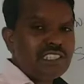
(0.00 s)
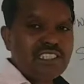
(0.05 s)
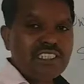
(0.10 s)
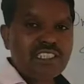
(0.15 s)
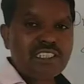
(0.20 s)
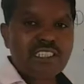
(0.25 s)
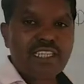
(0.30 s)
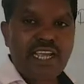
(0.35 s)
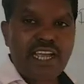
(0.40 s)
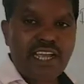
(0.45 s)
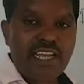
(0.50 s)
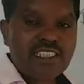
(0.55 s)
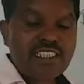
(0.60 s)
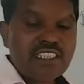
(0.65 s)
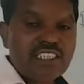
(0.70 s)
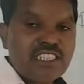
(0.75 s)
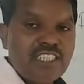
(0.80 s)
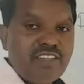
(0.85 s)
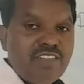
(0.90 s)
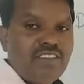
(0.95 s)
it has
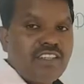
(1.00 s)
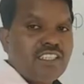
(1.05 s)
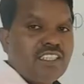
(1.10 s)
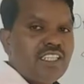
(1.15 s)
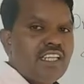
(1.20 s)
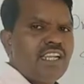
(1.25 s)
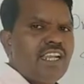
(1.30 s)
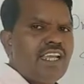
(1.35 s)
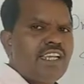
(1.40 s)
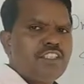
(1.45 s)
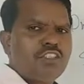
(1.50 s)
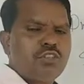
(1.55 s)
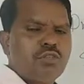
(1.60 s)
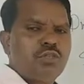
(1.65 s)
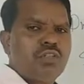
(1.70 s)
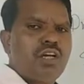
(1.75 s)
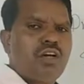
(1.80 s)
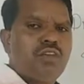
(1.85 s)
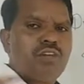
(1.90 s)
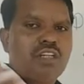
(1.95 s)
giving the light
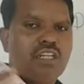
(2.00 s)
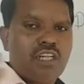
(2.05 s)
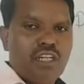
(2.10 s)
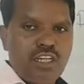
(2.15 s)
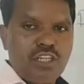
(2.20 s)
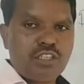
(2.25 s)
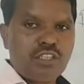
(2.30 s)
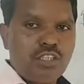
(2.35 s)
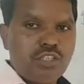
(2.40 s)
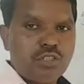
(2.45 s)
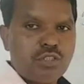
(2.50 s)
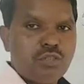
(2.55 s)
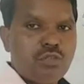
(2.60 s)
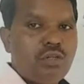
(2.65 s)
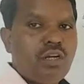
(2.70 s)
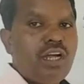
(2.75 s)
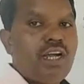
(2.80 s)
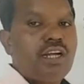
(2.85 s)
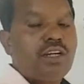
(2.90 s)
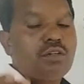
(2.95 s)
to our Earth
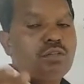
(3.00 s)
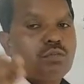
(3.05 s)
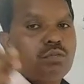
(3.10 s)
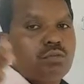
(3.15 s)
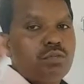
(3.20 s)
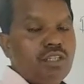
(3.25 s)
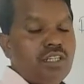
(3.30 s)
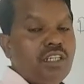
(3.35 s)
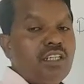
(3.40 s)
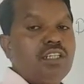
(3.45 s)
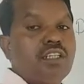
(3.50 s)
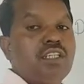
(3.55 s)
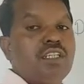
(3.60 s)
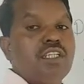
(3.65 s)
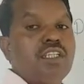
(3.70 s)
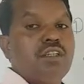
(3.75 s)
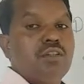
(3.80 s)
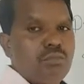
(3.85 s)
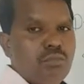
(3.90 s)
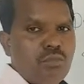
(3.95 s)
also and to the
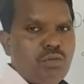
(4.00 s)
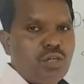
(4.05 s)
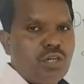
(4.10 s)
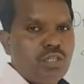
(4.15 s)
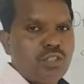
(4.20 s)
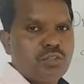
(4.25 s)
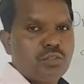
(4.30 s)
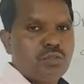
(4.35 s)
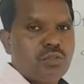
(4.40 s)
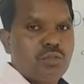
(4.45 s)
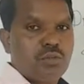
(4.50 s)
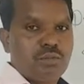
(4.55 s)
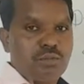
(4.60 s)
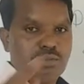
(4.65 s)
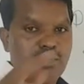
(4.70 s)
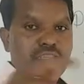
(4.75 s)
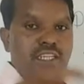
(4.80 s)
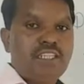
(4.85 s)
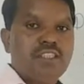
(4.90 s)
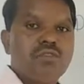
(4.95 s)
moon also.
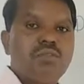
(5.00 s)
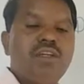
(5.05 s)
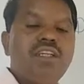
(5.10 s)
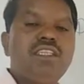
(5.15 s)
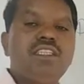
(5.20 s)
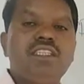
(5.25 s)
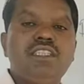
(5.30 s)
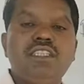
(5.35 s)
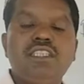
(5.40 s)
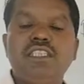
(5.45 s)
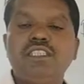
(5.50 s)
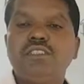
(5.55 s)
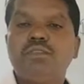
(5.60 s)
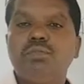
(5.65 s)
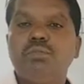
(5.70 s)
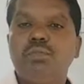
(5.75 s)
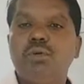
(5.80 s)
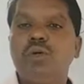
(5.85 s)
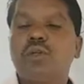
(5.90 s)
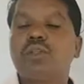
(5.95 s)
That's why this
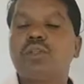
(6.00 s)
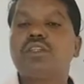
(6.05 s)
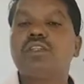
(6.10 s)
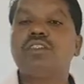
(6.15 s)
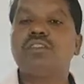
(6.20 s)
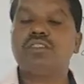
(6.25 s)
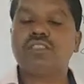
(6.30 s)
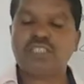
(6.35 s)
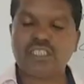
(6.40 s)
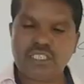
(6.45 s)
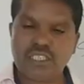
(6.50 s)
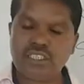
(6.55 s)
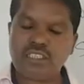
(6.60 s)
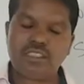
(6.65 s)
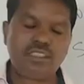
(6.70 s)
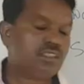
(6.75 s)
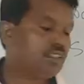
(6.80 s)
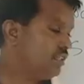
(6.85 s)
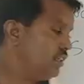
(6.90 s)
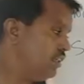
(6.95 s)
both
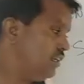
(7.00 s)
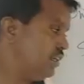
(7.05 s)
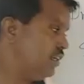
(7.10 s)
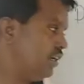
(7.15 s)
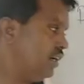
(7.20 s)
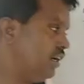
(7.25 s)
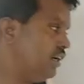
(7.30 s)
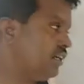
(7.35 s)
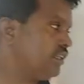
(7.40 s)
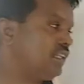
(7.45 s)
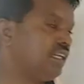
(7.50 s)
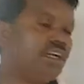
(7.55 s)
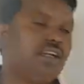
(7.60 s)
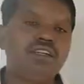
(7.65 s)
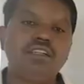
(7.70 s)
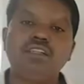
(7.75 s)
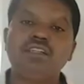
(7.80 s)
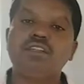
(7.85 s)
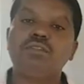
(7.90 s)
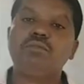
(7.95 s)
Earth
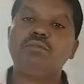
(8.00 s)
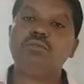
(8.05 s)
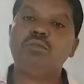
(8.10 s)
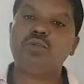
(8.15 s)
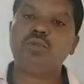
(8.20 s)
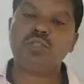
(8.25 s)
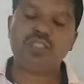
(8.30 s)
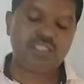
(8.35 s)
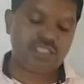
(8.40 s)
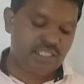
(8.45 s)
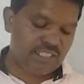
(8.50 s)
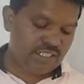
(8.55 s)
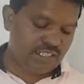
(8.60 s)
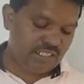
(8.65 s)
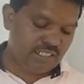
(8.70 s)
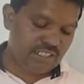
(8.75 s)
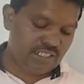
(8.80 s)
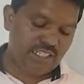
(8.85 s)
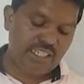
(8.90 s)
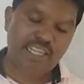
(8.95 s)
and moon is
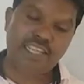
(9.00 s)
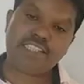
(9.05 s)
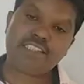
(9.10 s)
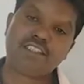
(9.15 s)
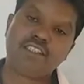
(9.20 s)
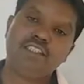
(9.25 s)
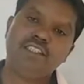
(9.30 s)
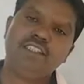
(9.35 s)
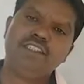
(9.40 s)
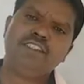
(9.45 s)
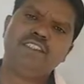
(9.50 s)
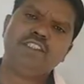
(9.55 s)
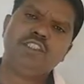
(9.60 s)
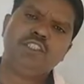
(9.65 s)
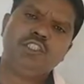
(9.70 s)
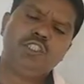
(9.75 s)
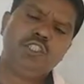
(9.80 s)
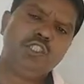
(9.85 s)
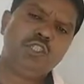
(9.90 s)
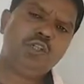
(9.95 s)
getting the light.
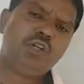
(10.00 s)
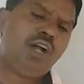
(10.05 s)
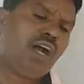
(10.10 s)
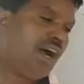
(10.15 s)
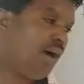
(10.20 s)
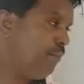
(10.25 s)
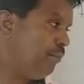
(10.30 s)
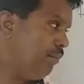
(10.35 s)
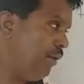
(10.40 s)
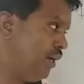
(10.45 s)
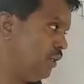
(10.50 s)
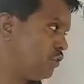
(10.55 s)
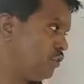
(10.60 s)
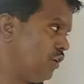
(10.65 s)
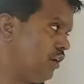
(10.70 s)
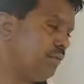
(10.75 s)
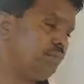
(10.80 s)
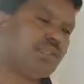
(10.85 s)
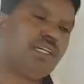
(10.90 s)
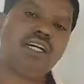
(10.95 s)
Do you know half parts
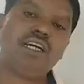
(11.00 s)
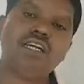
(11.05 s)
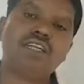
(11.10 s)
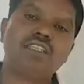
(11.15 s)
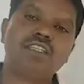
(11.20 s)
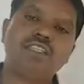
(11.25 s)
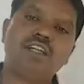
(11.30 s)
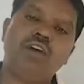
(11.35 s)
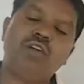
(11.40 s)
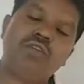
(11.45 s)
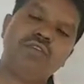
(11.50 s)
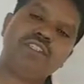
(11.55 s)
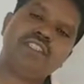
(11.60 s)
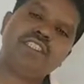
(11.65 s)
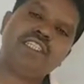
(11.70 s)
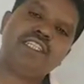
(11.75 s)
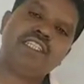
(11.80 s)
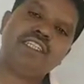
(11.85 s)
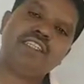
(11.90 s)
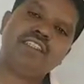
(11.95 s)
of the Earth always
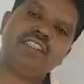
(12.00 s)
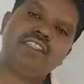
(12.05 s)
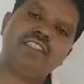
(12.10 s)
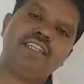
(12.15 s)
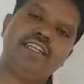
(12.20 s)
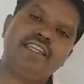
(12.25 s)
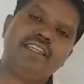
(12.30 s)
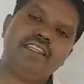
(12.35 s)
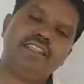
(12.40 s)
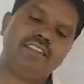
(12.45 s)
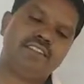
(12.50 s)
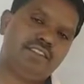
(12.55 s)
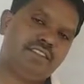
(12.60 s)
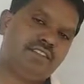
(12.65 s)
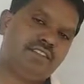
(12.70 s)
getting the day?